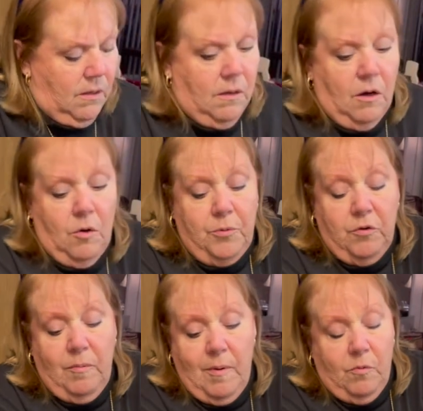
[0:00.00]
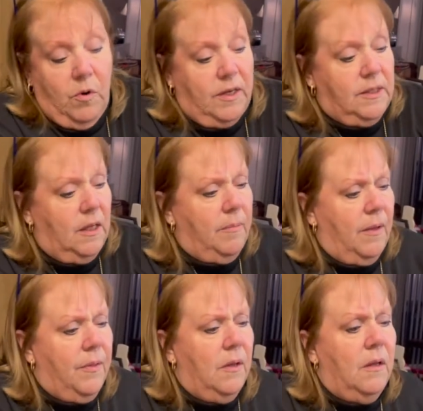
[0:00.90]
I hope you remember what I said
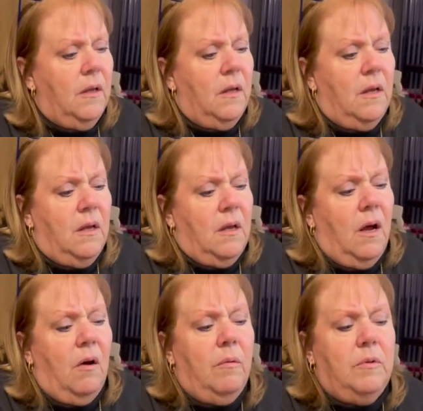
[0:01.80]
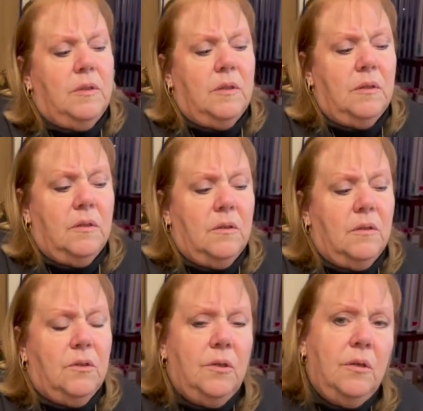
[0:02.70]
about them. Oh, it was,
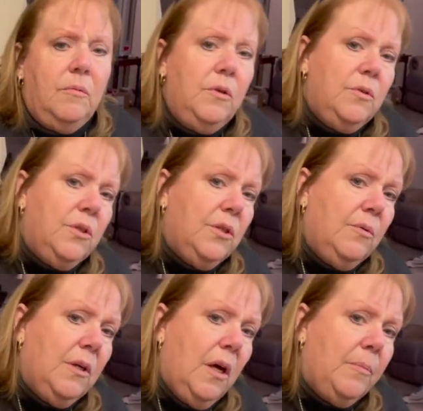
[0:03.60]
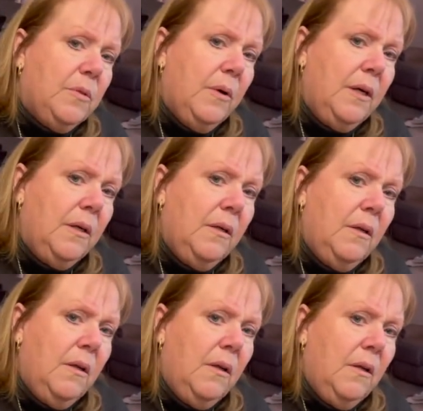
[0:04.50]
we used 2 cups, right?
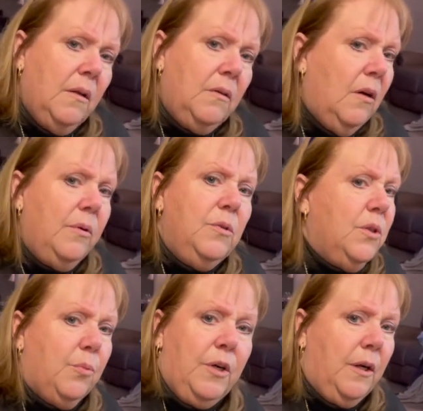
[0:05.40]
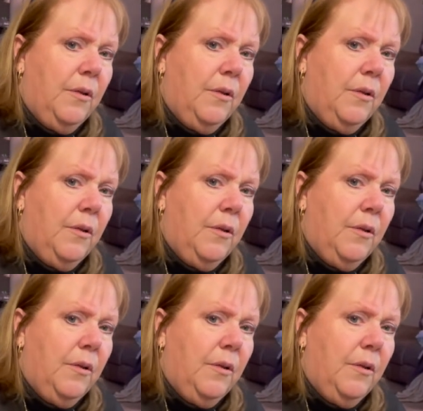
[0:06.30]
No, we used 3.